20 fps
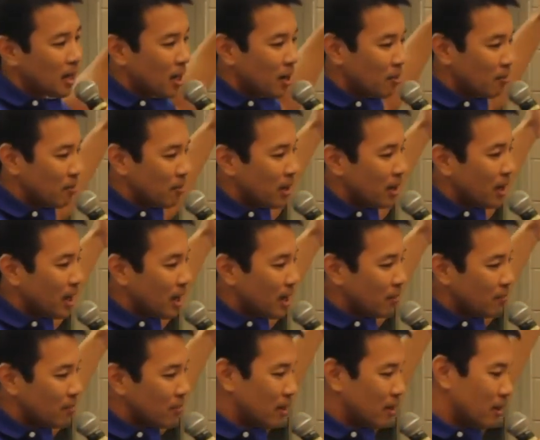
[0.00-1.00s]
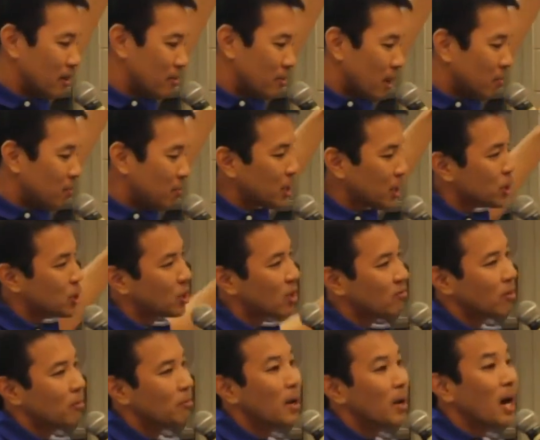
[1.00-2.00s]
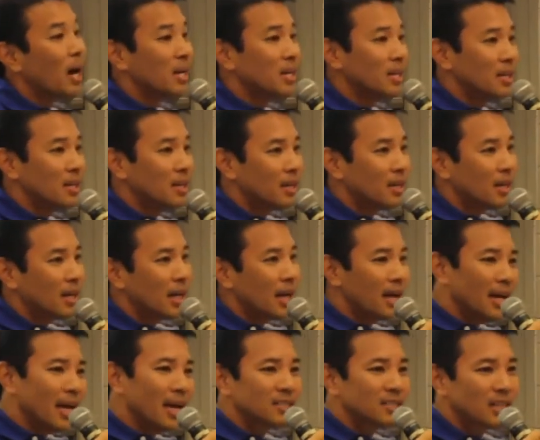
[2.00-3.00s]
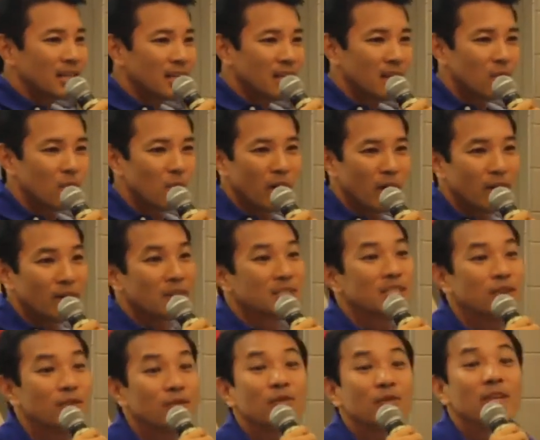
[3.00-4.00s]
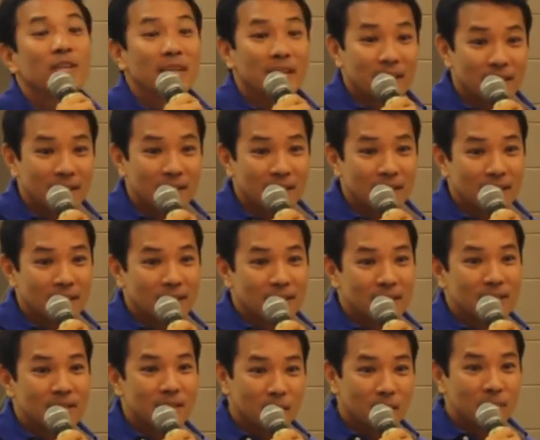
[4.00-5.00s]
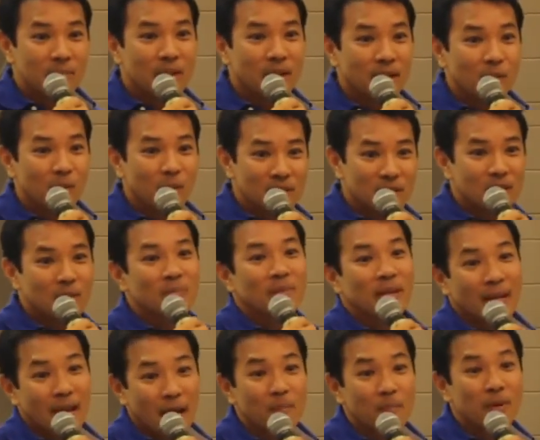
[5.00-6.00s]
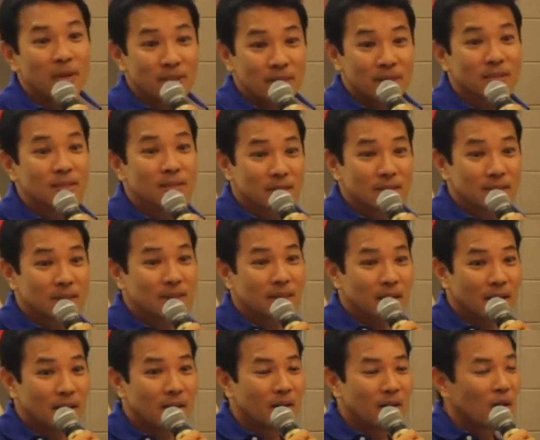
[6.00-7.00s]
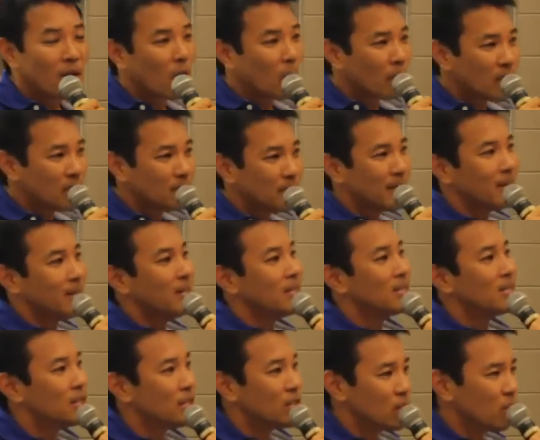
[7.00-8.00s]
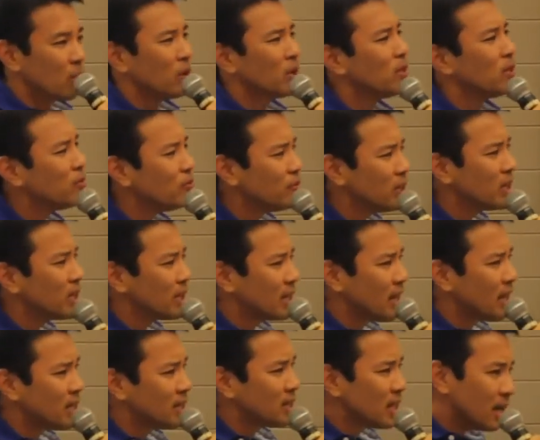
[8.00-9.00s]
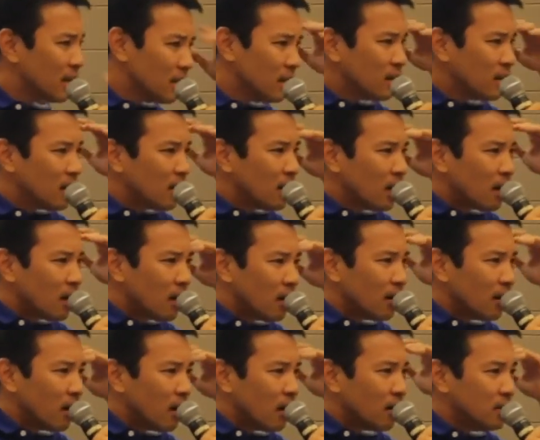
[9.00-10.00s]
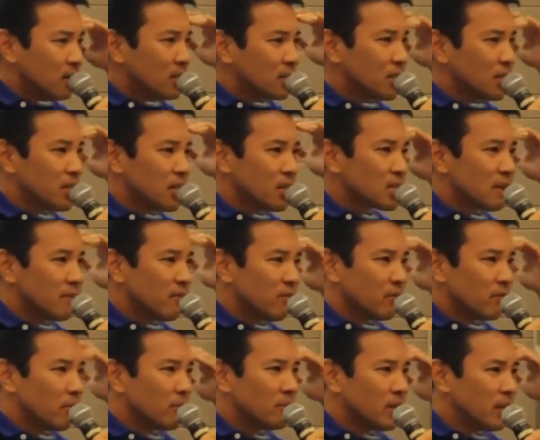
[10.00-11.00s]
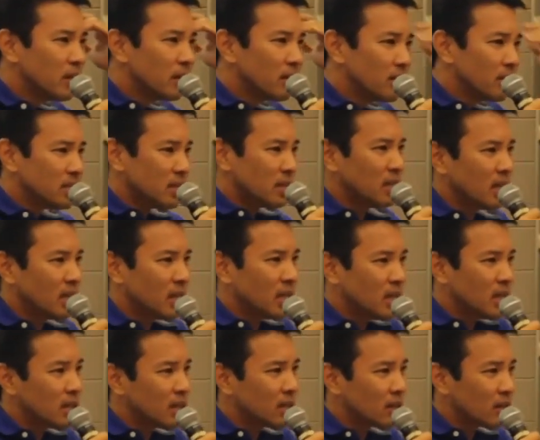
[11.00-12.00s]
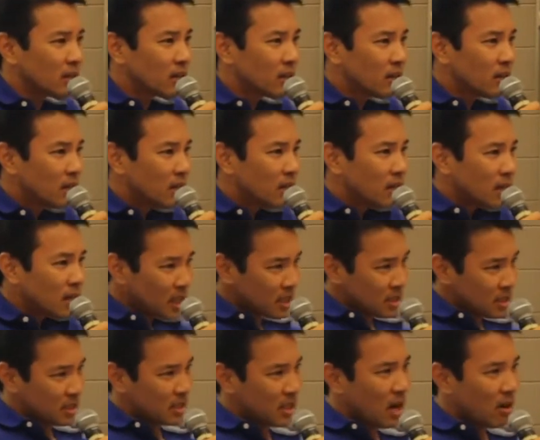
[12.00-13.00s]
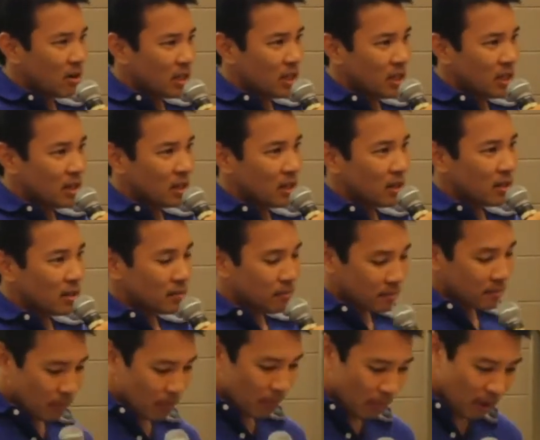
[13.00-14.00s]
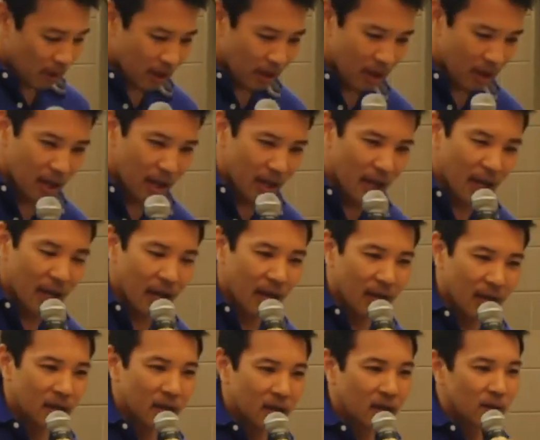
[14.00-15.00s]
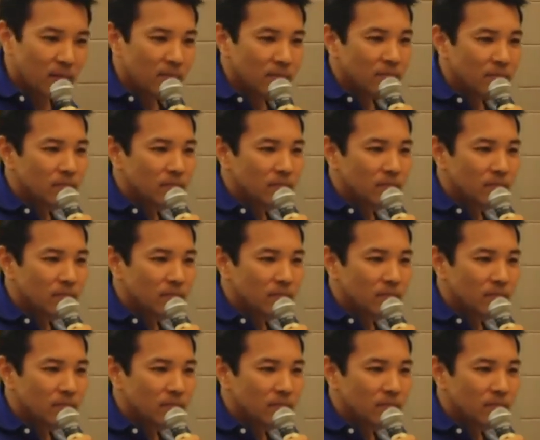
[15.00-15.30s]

a picture of a body and asking him where is he feeling something when something happens, yeah? Or when he's made a decision, where are you feeling that? Is that a decision that's coming from up here? Is it in here? Is it down here? And